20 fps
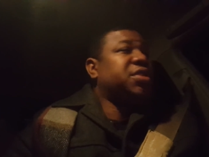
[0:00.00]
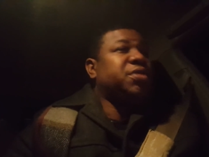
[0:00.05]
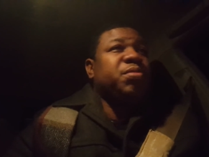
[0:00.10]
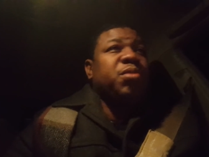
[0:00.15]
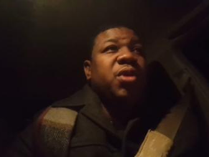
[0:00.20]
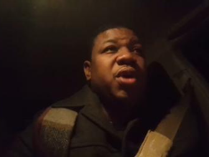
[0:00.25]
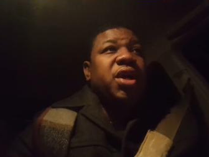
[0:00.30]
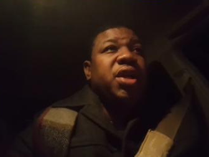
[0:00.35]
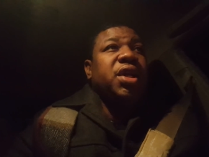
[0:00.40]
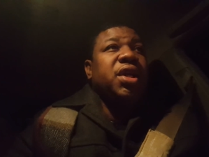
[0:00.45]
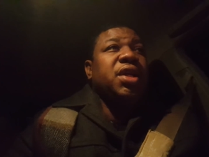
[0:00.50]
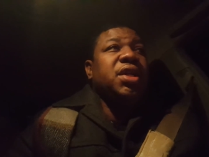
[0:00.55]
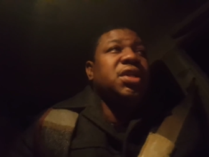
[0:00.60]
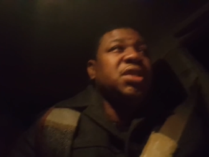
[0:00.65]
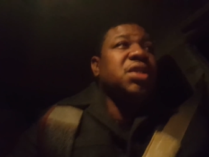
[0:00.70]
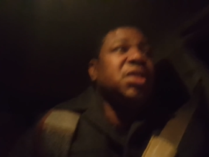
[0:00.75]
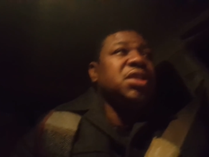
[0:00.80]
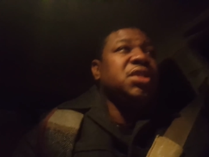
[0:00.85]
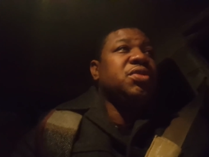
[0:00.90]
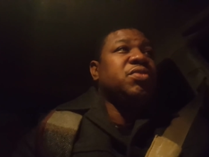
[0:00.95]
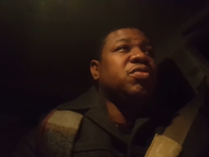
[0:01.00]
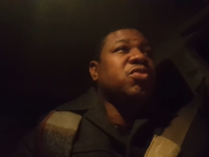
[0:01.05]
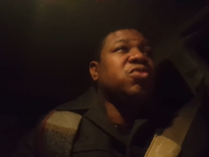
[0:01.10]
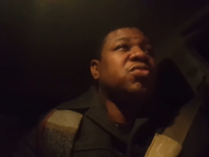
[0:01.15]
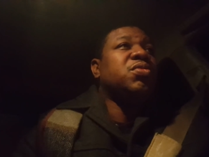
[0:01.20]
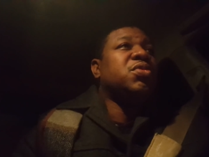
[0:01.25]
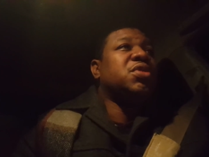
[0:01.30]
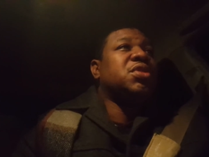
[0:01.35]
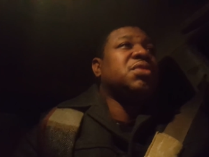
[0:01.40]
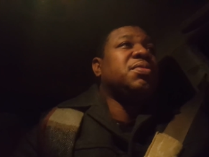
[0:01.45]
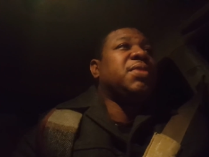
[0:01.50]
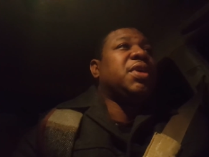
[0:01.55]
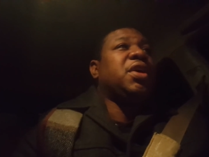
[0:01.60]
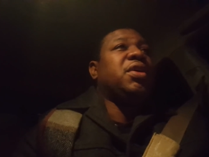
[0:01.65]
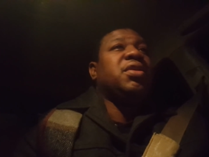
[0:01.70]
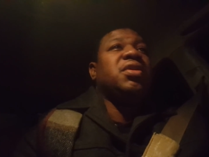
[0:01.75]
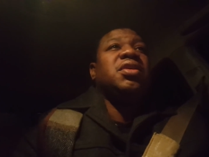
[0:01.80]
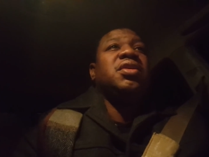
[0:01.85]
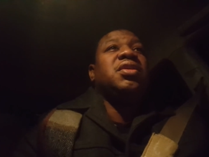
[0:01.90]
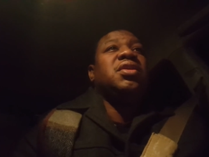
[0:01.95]
spreading these rumors
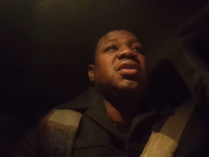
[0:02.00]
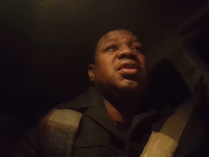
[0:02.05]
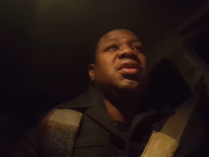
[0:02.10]
about her